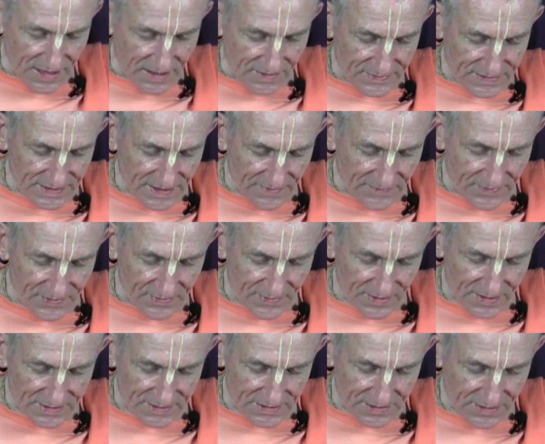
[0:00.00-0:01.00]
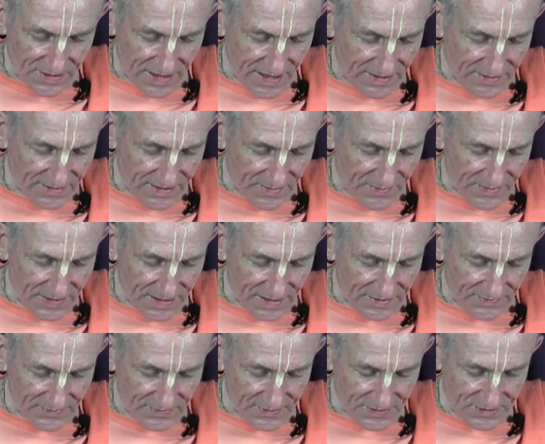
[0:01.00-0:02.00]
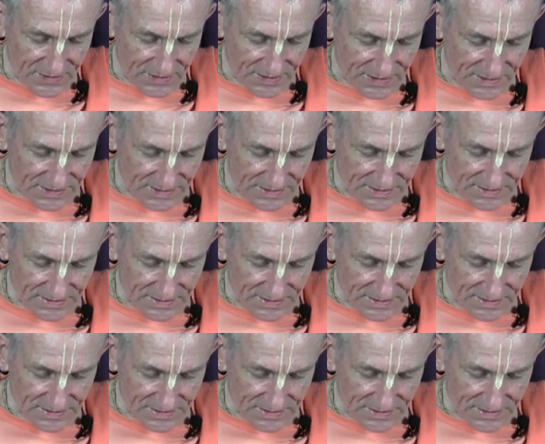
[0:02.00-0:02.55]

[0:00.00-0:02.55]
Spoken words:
loves everyone, so how can we love Krishna